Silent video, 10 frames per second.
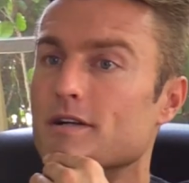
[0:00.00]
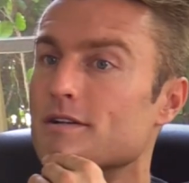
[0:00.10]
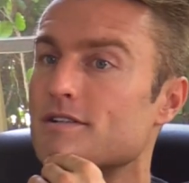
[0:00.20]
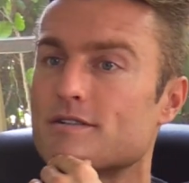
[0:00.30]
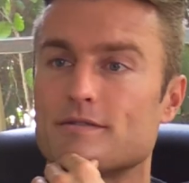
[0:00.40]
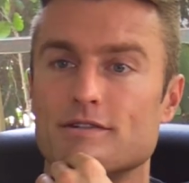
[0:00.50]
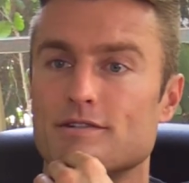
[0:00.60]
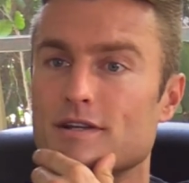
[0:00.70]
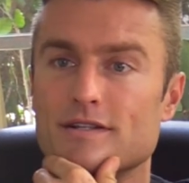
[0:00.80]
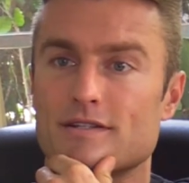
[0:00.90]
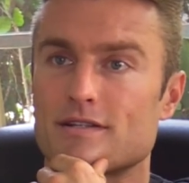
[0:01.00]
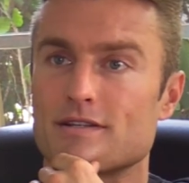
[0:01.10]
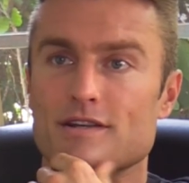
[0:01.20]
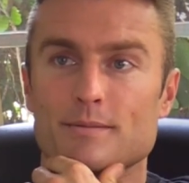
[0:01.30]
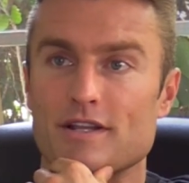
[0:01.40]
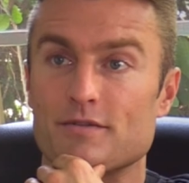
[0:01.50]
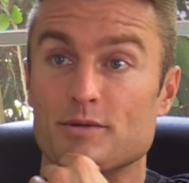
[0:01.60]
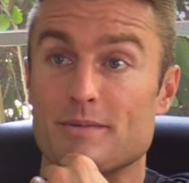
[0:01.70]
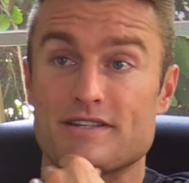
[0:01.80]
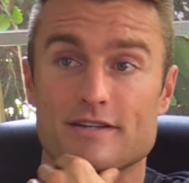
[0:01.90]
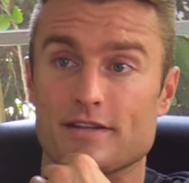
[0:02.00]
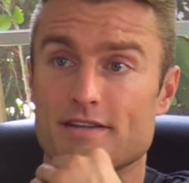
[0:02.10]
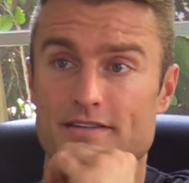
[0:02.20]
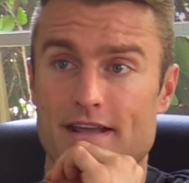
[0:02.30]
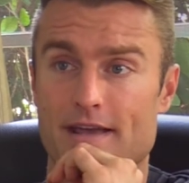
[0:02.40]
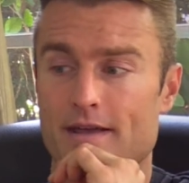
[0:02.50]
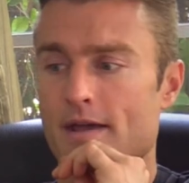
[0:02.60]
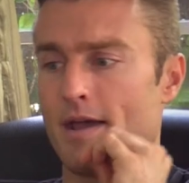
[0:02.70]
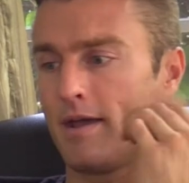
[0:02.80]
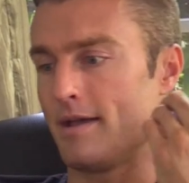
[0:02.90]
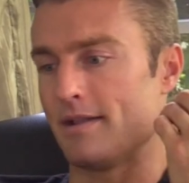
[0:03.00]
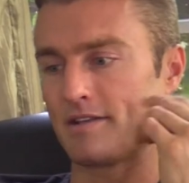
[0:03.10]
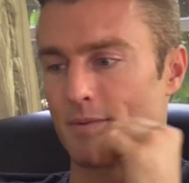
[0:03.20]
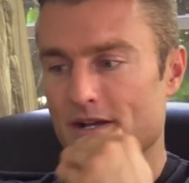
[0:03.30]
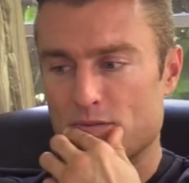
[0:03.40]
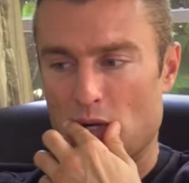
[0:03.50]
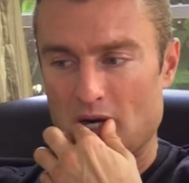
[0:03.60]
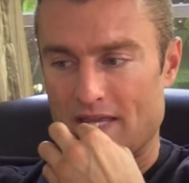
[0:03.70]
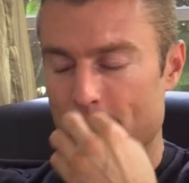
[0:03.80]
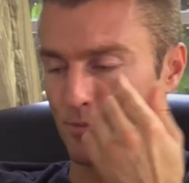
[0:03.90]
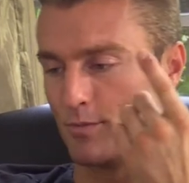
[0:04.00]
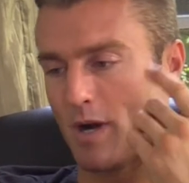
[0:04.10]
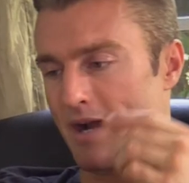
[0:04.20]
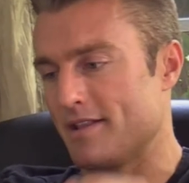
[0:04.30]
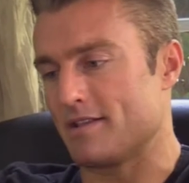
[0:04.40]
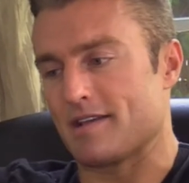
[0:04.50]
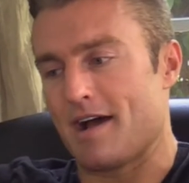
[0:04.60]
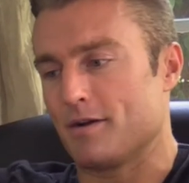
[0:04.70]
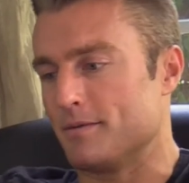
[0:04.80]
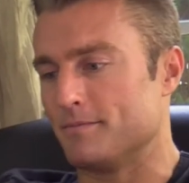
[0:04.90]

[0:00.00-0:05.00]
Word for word: You know, it's just it's it's it's unbelievable to me still to this day, and that's why I just want to keep writing this out.